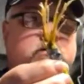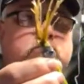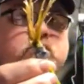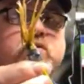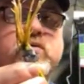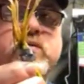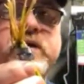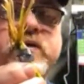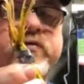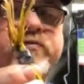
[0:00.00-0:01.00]
So
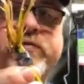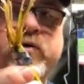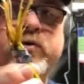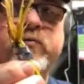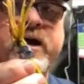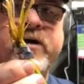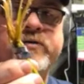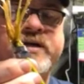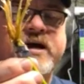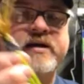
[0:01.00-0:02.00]
it'll float
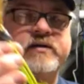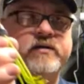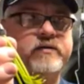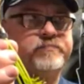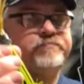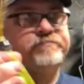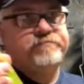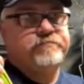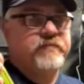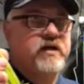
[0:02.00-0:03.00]
around, kind of.
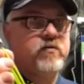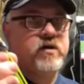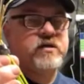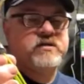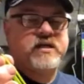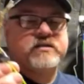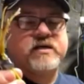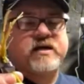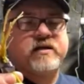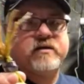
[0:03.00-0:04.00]
I want to say it's
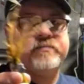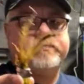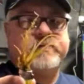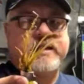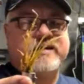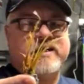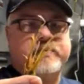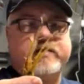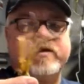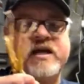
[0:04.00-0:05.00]
kind of like
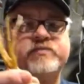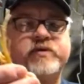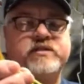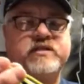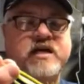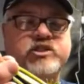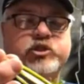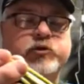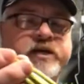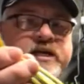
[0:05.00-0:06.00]
guppy grass, but it's not
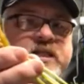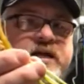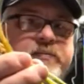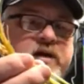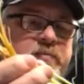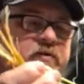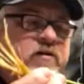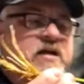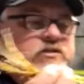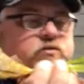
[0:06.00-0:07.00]
stringy like guppy grass.